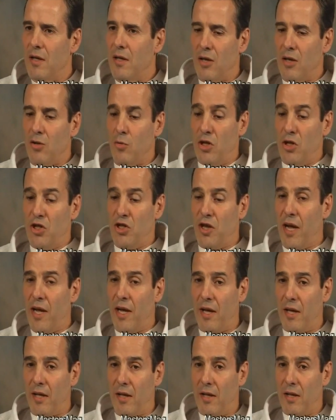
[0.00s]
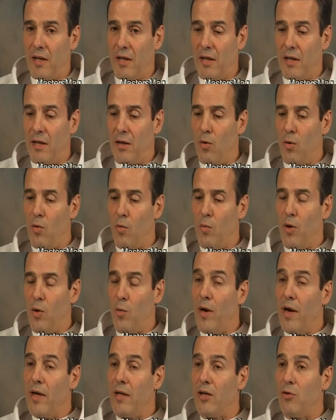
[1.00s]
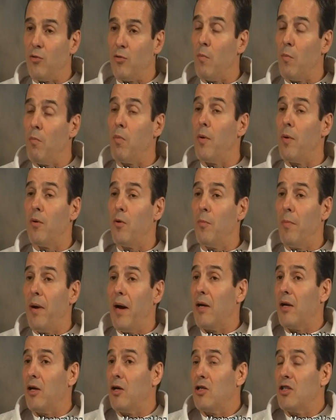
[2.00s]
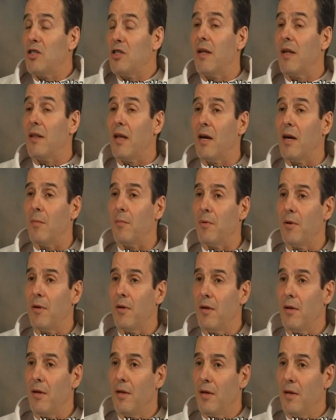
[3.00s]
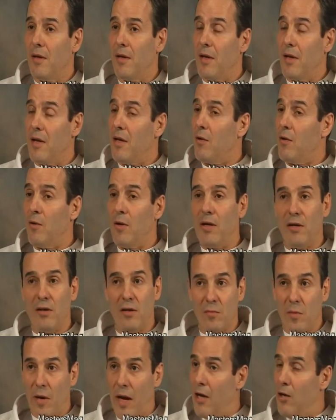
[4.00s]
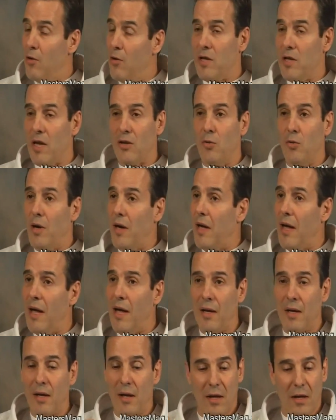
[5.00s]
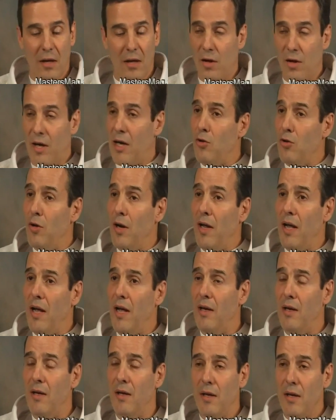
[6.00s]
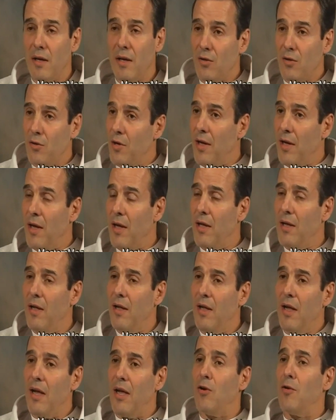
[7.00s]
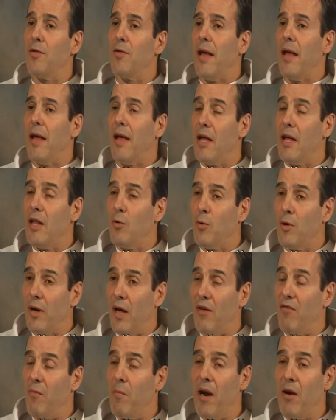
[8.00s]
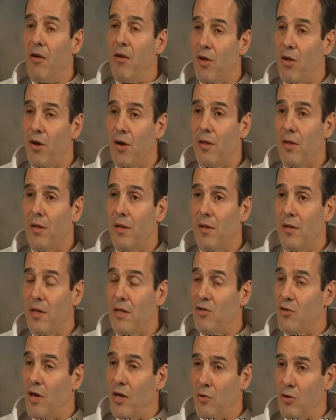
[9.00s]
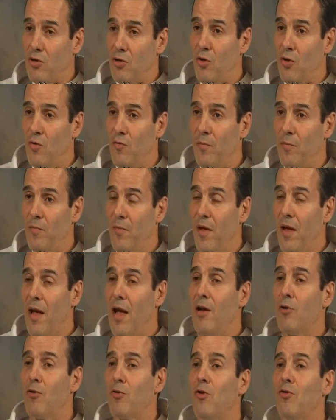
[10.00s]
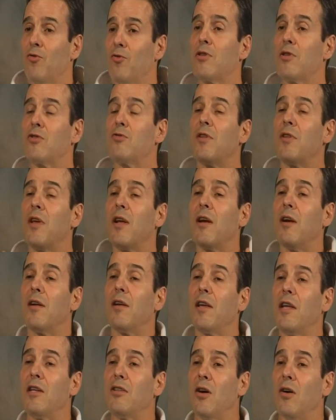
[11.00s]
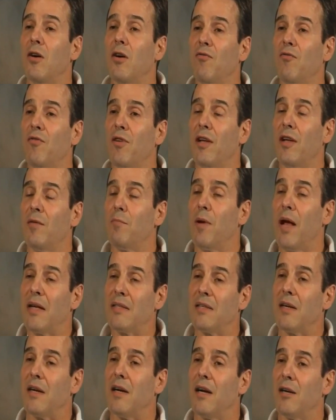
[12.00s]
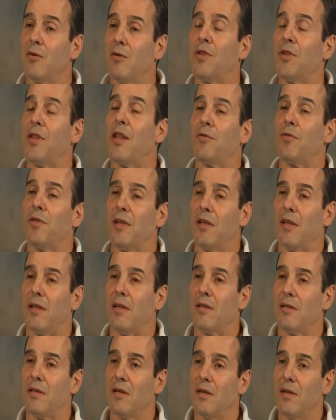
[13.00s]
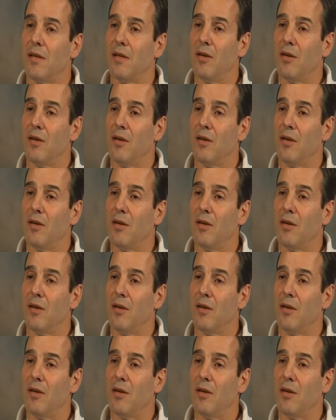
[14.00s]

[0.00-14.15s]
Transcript: that was shaking in one way that we barely could stand up. And Helio was like, do it again. You got to do it again. Do it again. And on the end, when everybody thought the train was over, Helio told us to take our gis off and pass the guard without the gis,